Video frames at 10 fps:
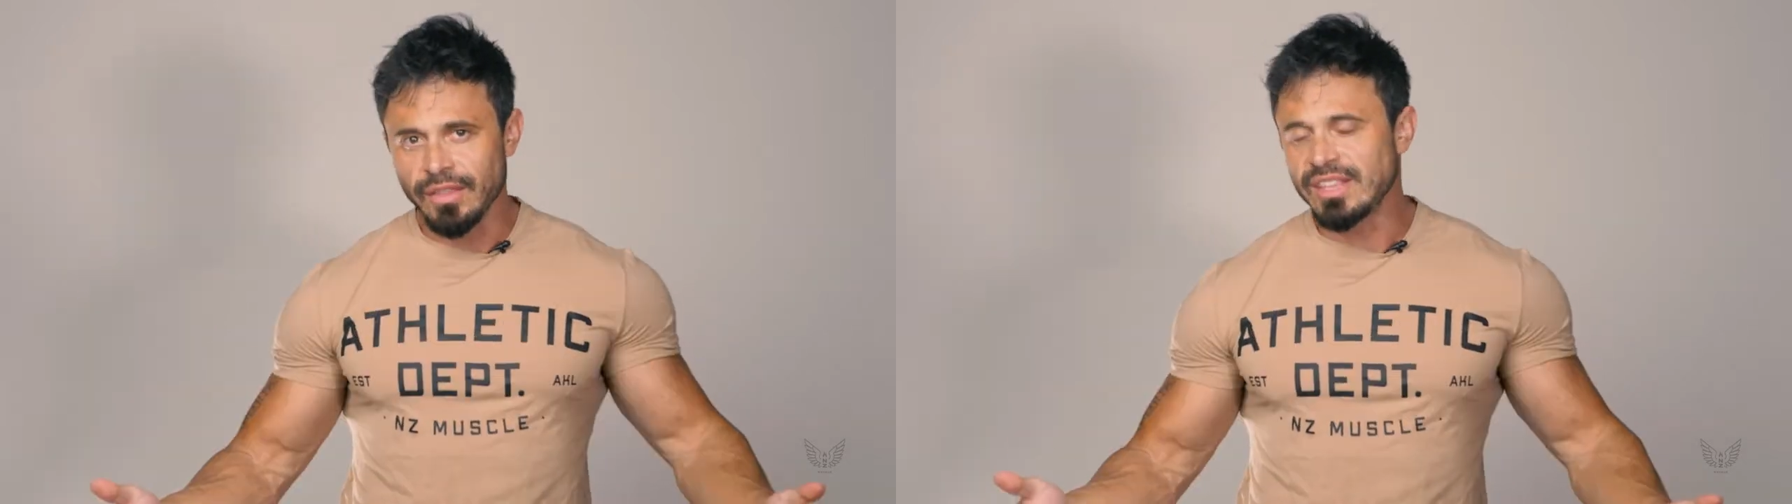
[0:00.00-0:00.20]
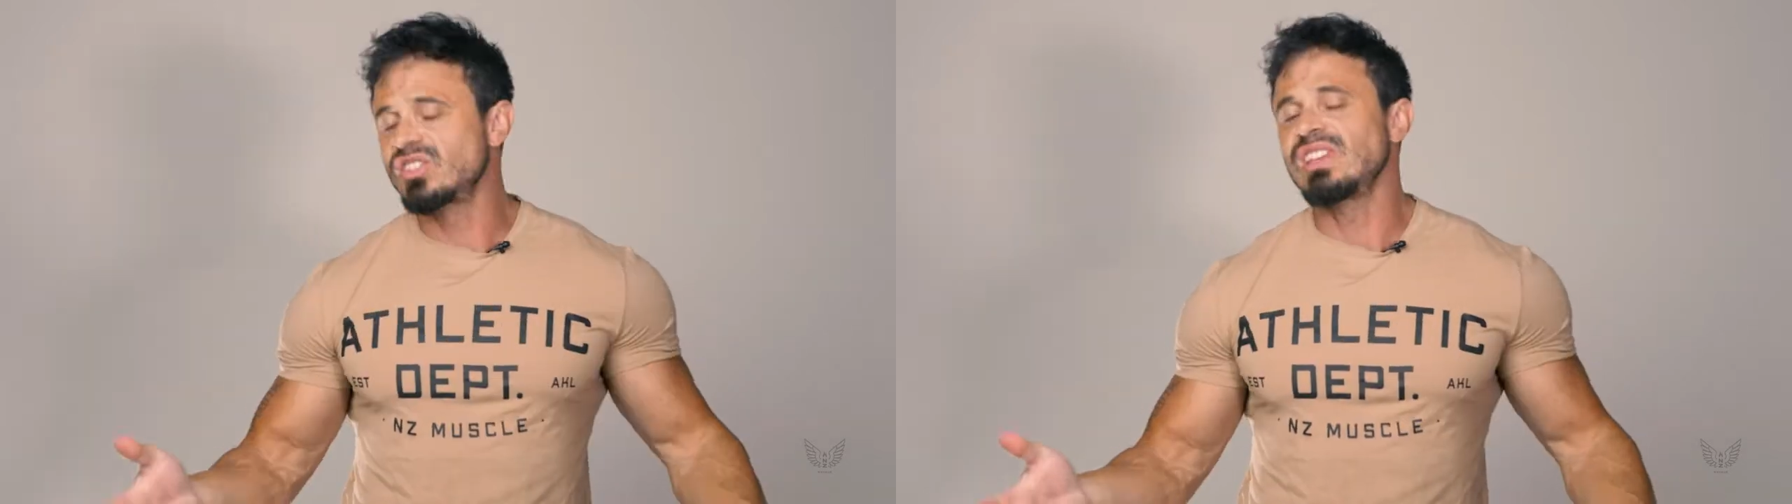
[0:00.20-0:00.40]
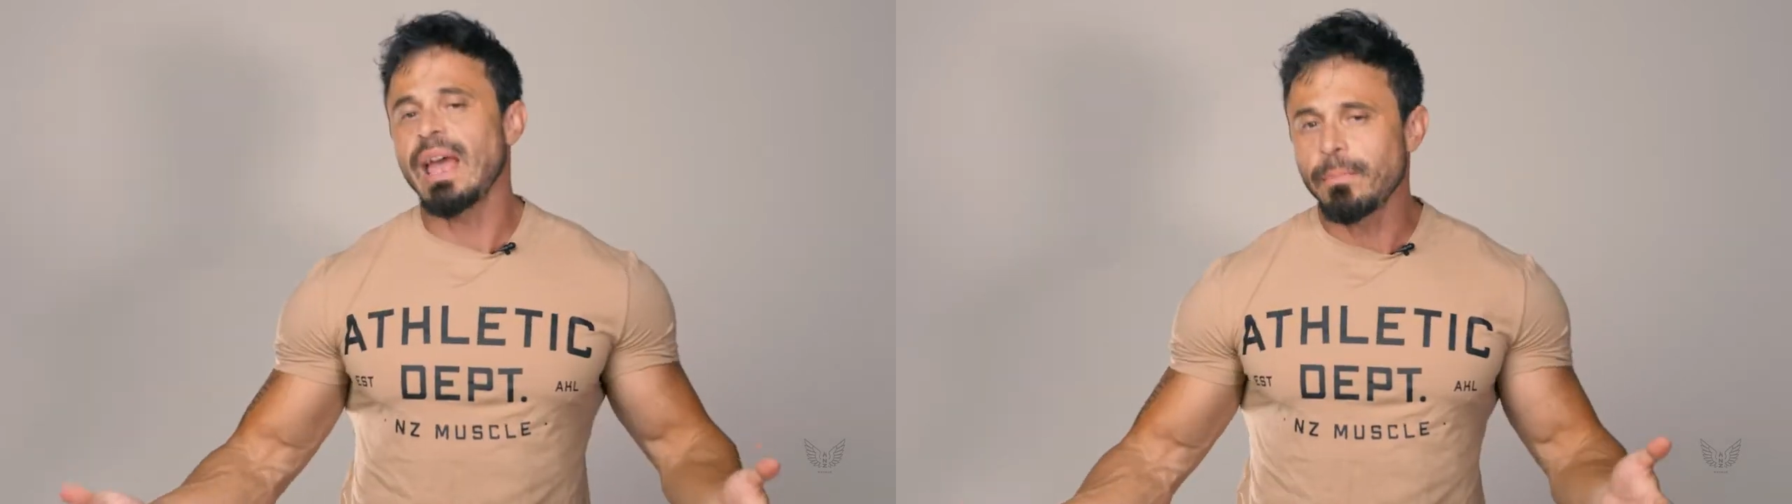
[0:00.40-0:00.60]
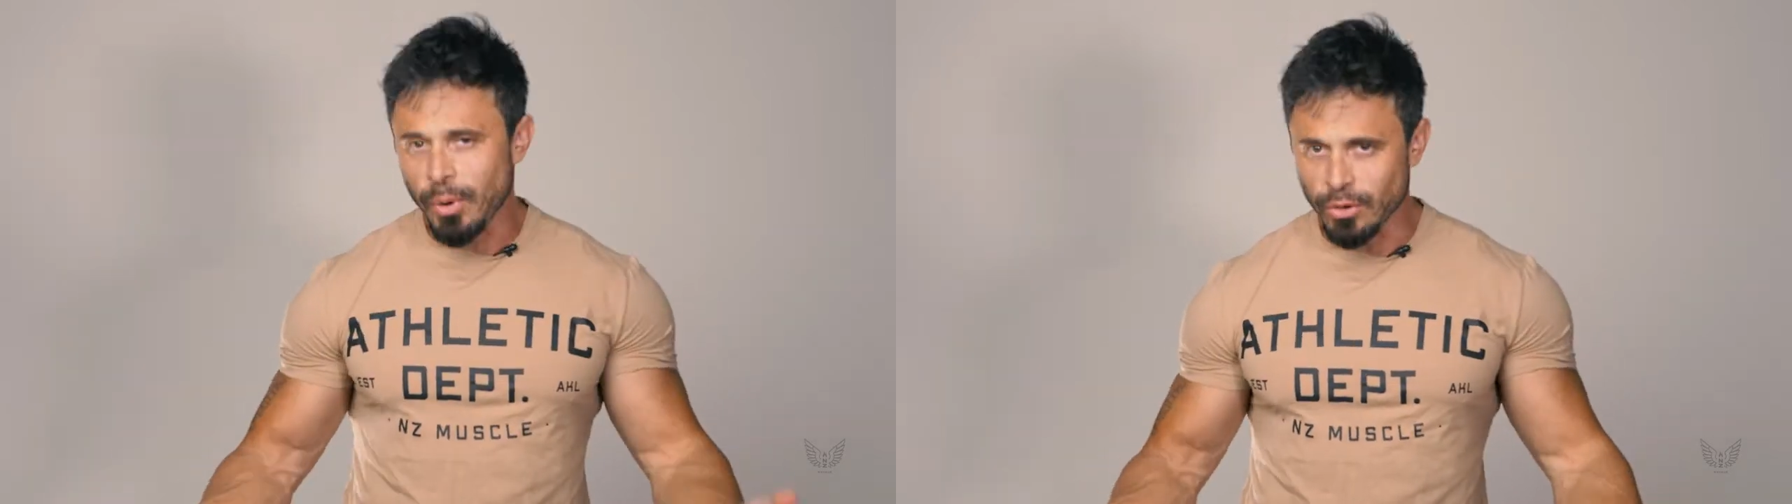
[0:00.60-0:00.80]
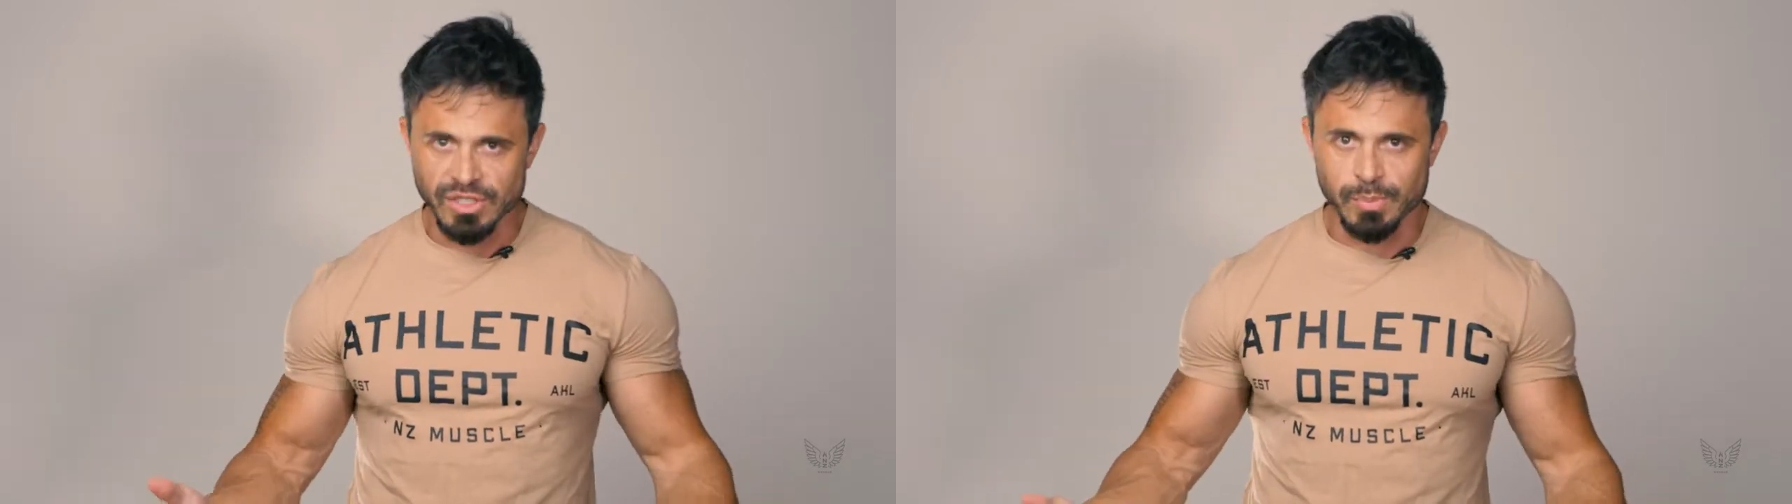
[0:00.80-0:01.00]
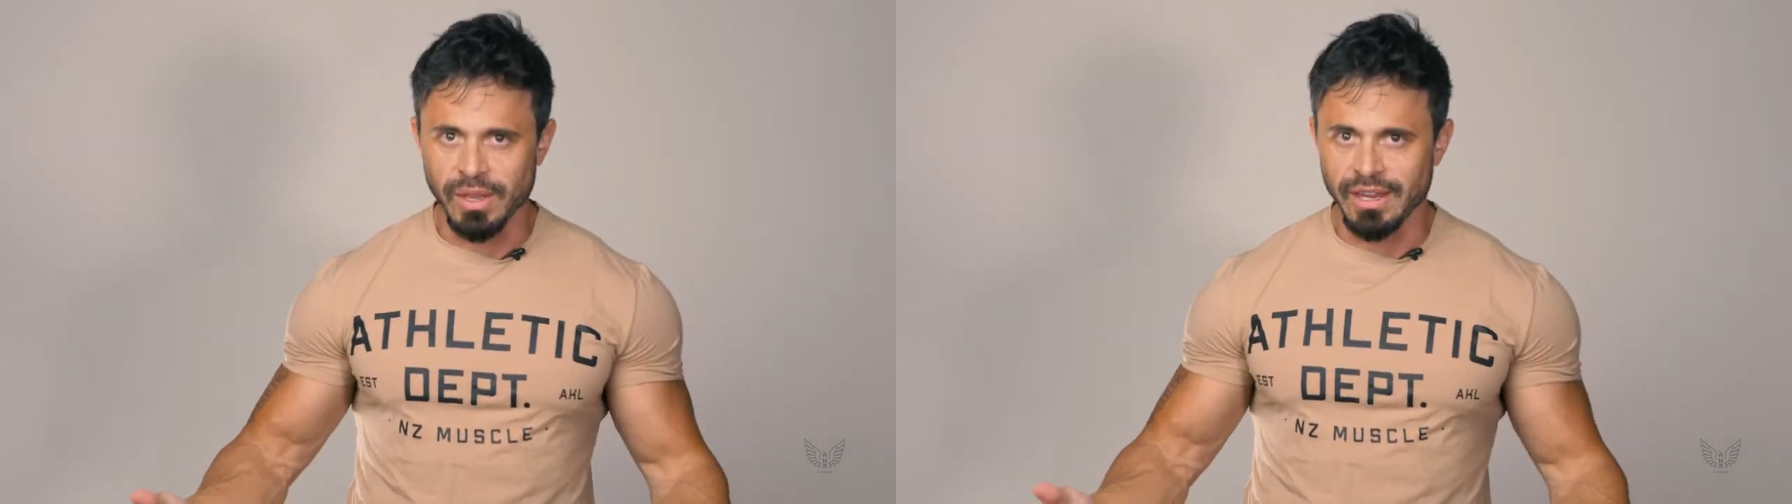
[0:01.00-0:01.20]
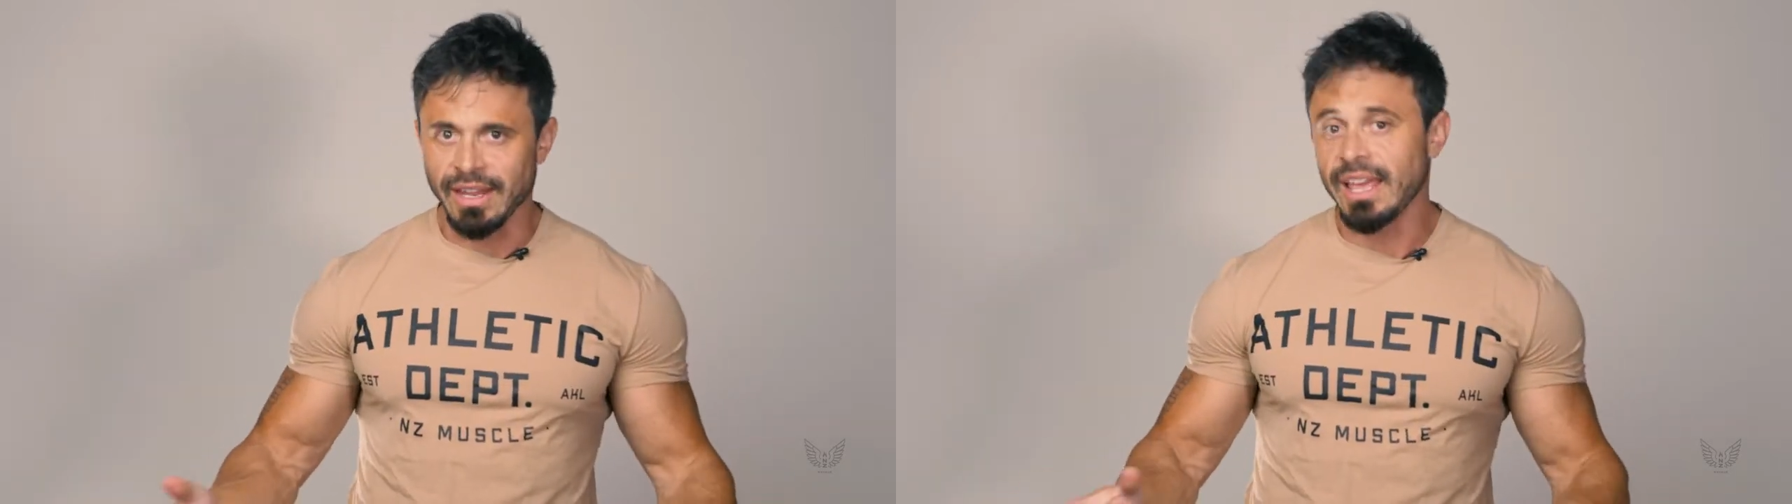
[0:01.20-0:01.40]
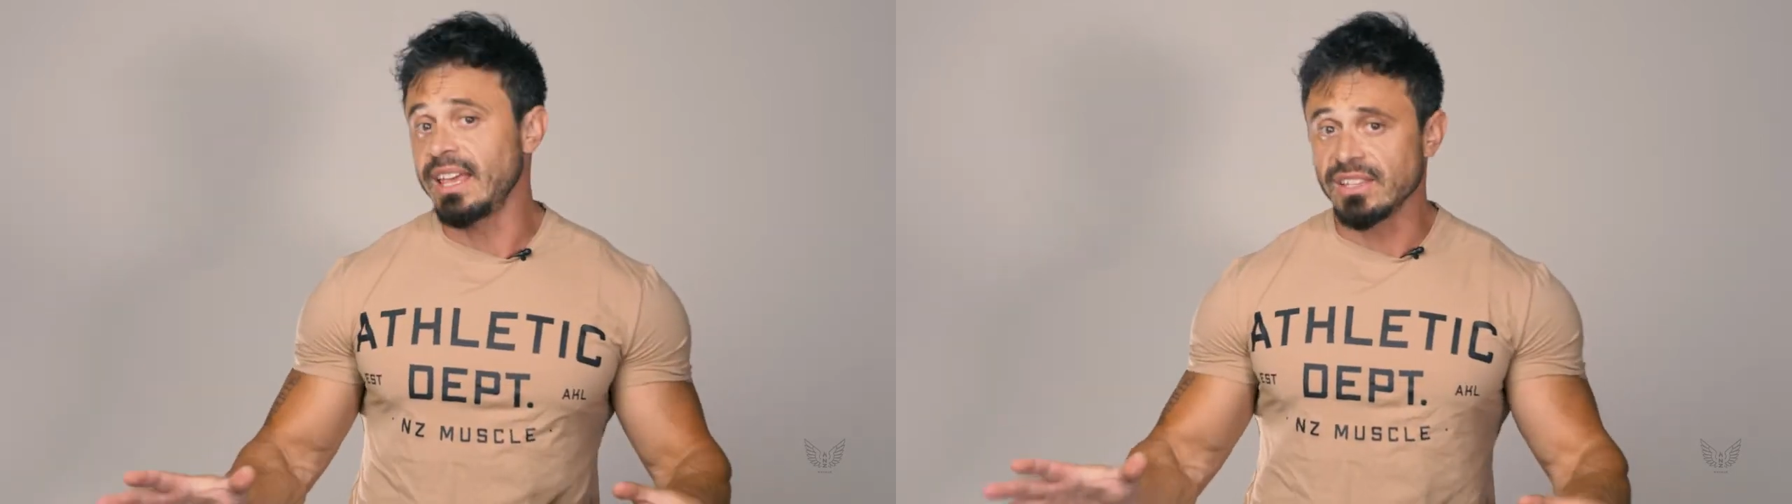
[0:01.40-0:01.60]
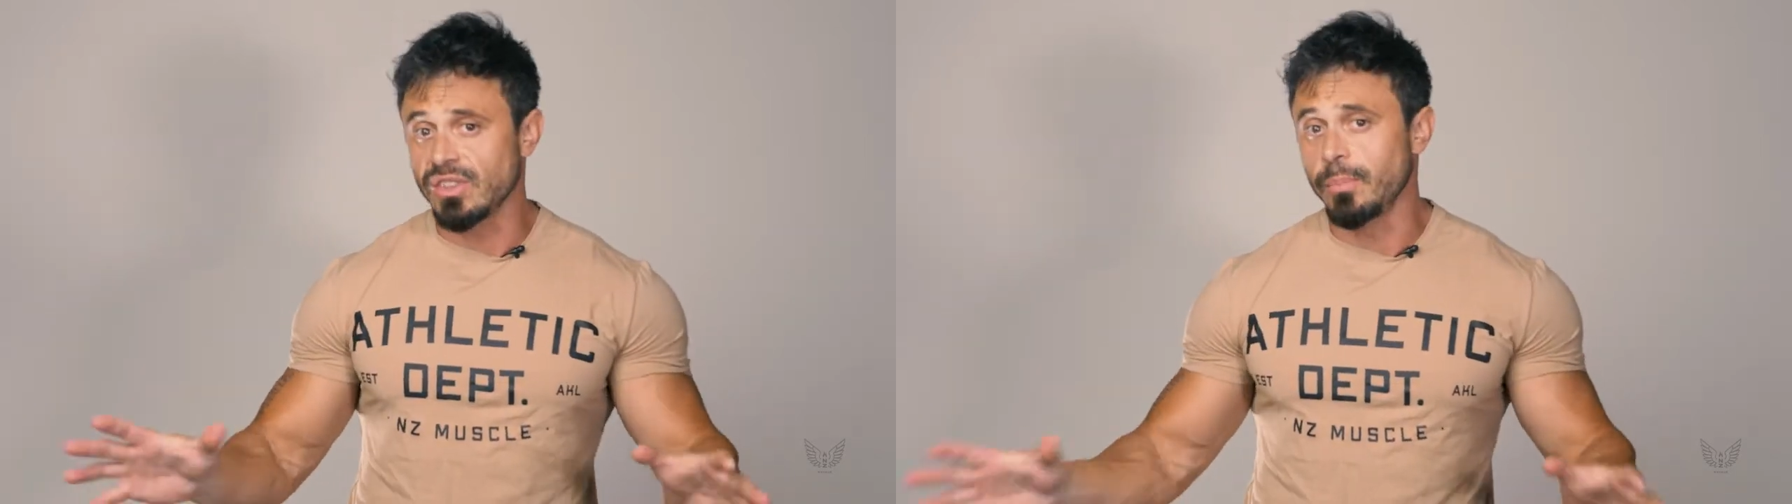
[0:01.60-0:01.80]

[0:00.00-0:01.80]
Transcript: This tempo speed is the